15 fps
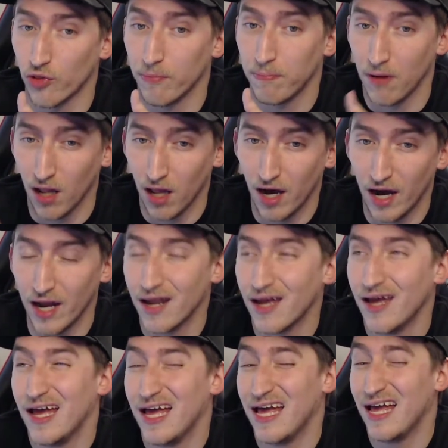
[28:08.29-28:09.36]
the plot
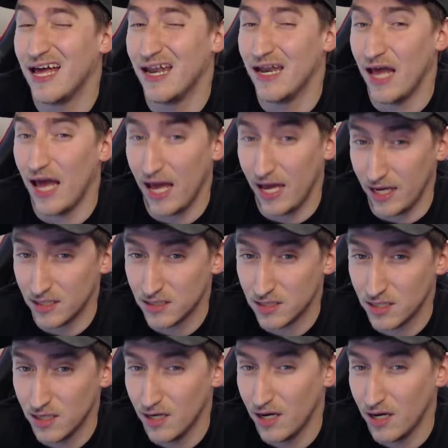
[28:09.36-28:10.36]
an eight.